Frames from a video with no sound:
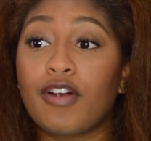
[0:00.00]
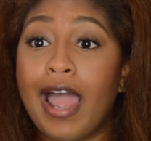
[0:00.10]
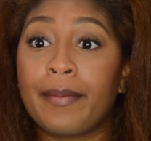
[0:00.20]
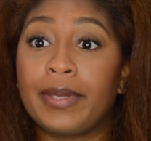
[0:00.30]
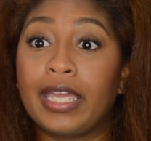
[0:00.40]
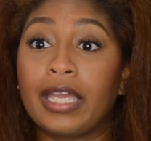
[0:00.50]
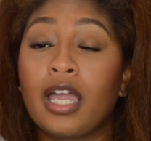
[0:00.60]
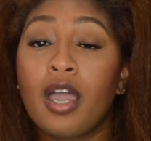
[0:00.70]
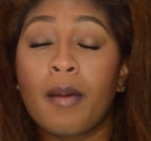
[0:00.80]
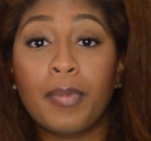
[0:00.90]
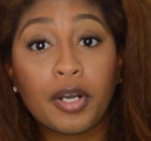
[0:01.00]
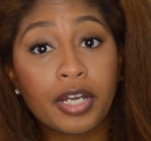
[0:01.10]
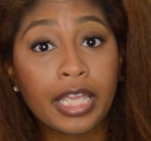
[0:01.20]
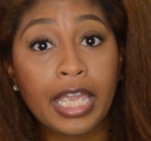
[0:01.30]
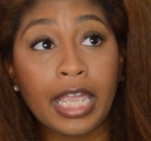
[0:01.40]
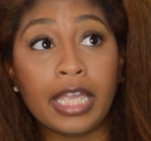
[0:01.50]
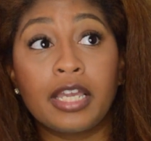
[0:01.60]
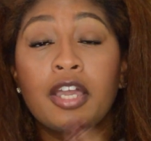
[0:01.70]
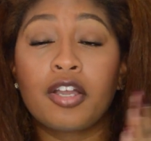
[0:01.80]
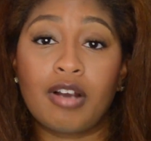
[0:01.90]
grabbing Burger King,
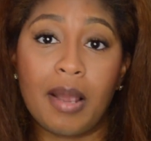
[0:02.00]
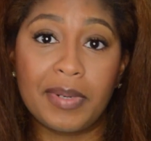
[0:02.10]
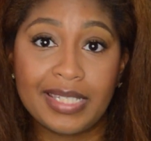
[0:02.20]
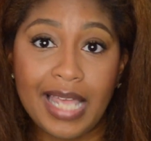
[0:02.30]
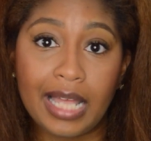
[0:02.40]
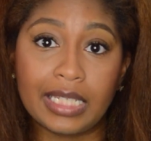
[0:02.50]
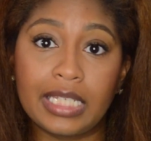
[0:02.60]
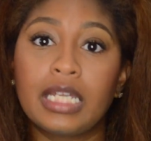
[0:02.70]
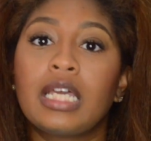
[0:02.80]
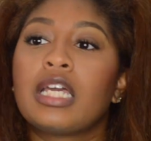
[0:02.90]
grab a salad.